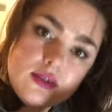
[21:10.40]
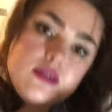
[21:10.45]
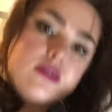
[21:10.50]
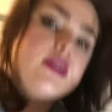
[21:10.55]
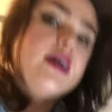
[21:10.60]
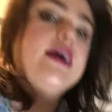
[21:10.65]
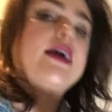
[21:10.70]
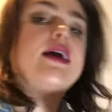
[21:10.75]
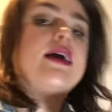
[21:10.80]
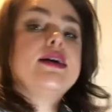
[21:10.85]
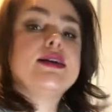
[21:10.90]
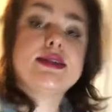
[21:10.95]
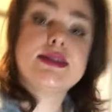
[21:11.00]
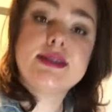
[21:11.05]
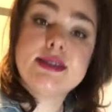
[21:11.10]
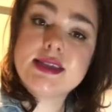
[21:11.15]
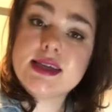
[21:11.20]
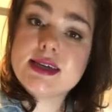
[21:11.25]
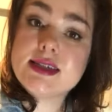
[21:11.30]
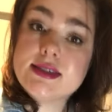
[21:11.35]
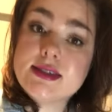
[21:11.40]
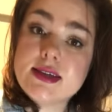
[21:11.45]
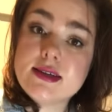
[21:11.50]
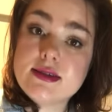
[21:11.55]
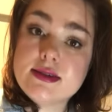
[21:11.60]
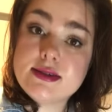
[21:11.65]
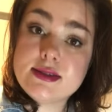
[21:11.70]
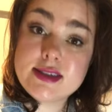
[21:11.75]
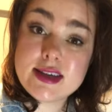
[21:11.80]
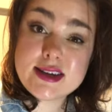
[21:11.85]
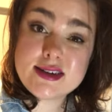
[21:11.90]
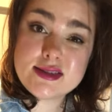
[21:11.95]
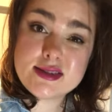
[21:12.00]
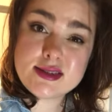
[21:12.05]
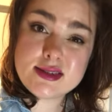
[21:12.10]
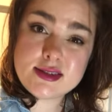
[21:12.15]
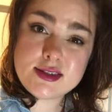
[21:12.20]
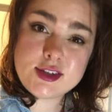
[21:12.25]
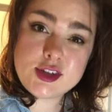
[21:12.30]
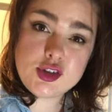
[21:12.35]
like a six
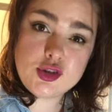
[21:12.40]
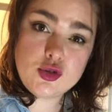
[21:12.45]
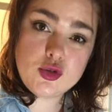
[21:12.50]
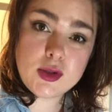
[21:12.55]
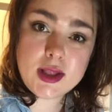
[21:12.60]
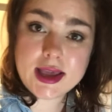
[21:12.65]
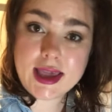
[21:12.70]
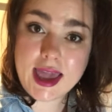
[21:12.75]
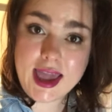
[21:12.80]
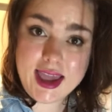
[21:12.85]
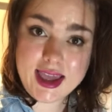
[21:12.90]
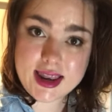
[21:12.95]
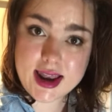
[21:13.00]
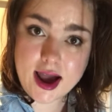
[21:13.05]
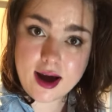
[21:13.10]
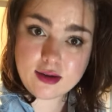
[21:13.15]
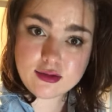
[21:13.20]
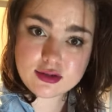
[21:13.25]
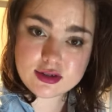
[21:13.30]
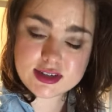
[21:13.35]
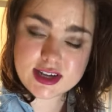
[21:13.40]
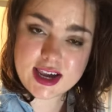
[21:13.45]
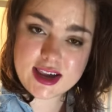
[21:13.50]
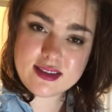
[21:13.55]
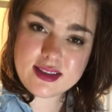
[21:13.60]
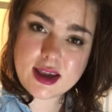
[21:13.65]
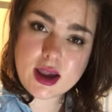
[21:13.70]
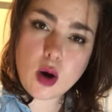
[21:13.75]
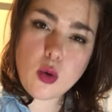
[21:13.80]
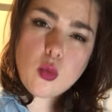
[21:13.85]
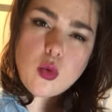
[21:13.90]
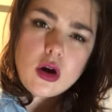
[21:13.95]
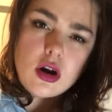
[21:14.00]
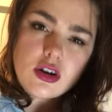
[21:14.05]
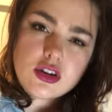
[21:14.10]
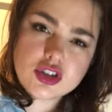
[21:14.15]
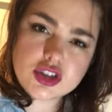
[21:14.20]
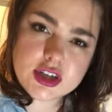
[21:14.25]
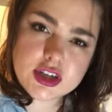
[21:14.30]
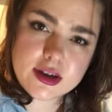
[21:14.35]
to like 8 hour day and like a work
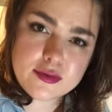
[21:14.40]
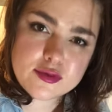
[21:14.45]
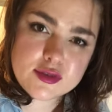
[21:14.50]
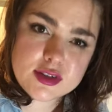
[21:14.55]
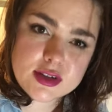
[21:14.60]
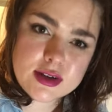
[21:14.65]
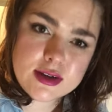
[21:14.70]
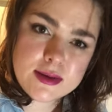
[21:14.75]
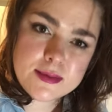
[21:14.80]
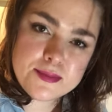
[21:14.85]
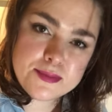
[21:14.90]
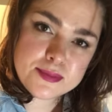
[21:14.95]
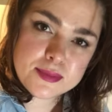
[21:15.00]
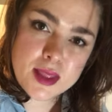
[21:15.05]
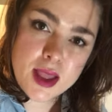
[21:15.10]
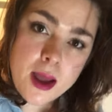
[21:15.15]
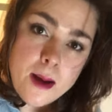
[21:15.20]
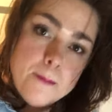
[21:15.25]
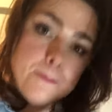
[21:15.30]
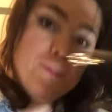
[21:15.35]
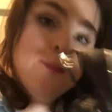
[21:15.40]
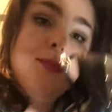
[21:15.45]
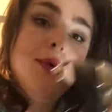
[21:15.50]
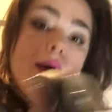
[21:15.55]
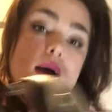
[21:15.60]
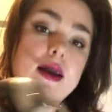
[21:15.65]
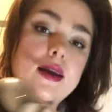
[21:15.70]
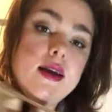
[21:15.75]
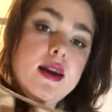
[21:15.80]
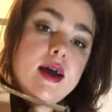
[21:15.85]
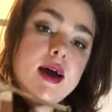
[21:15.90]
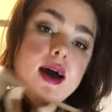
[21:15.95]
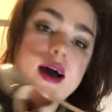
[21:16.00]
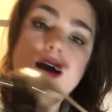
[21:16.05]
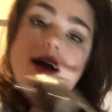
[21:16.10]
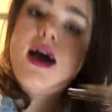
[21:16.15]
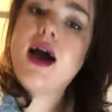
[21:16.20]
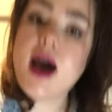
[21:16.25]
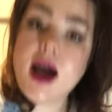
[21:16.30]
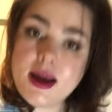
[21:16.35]
shift, but
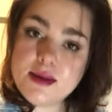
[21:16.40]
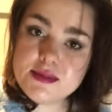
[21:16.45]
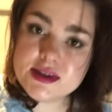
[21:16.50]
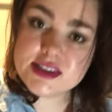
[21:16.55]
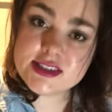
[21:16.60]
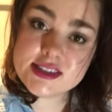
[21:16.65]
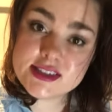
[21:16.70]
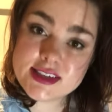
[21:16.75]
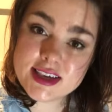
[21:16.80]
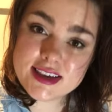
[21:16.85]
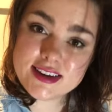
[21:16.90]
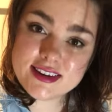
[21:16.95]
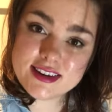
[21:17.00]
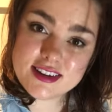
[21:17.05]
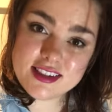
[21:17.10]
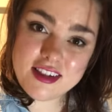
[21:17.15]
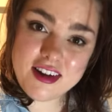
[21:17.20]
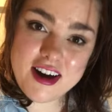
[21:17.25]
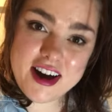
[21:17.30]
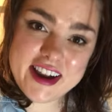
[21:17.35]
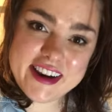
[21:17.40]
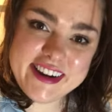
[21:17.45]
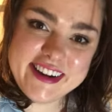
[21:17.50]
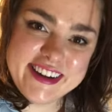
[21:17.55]
I'd be sitting a lot.